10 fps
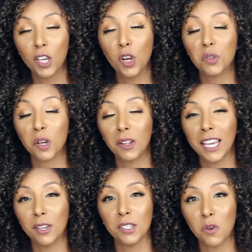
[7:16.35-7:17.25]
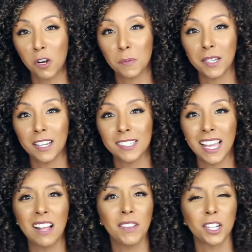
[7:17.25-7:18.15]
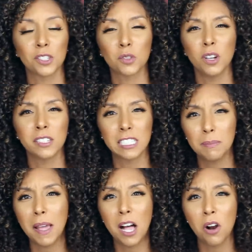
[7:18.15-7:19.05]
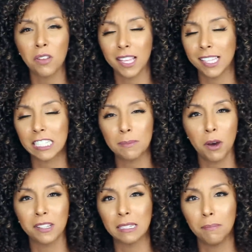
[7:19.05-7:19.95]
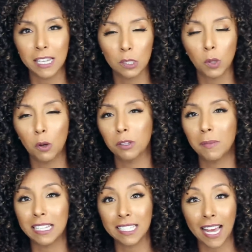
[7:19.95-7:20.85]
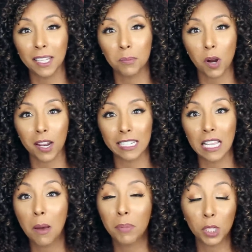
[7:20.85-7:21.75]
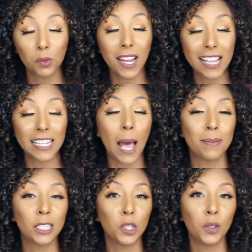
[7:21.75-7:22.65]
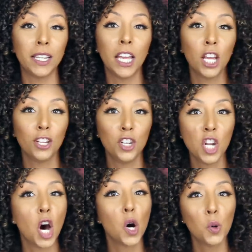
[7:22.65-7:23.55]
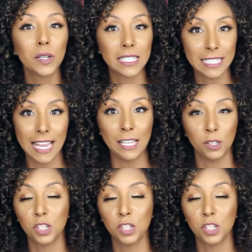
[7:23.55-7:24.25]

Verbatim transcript: Usually I don't like using oils because they have like a strong smell or like that smell doesn't mix well with my styling products, but this one has absolutely no scent.